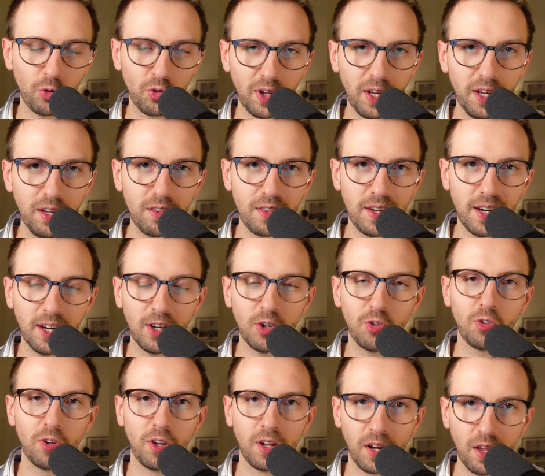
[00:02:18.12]
saying, there
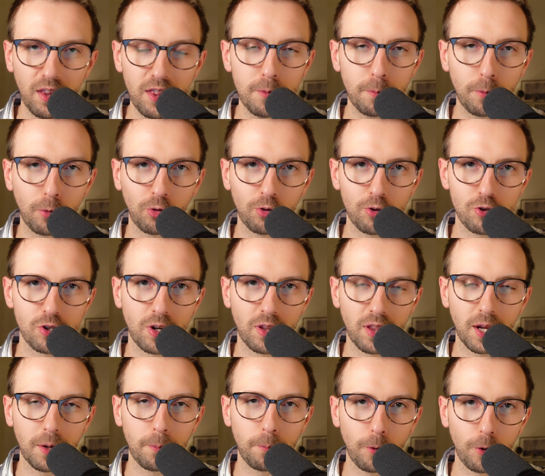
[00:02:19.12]
is another position
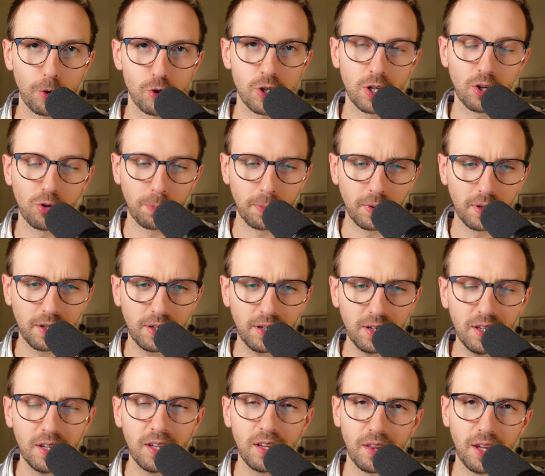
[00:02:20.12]
that Berkshire is building
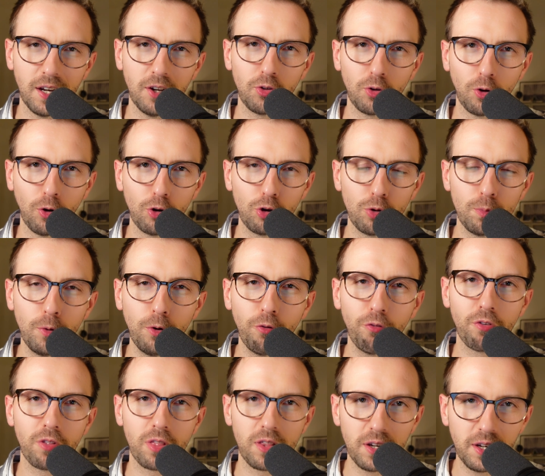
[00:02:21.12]
that is going to
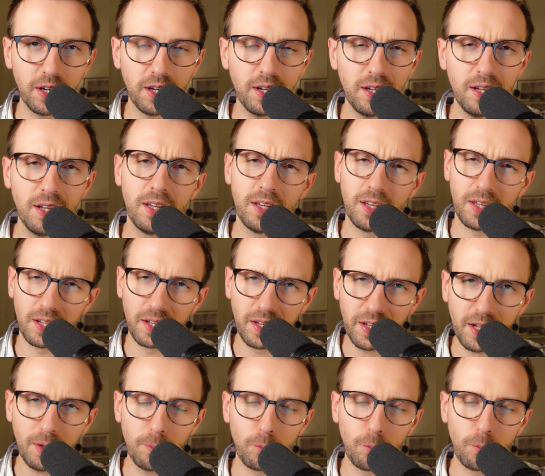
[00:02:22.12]
move the needle a little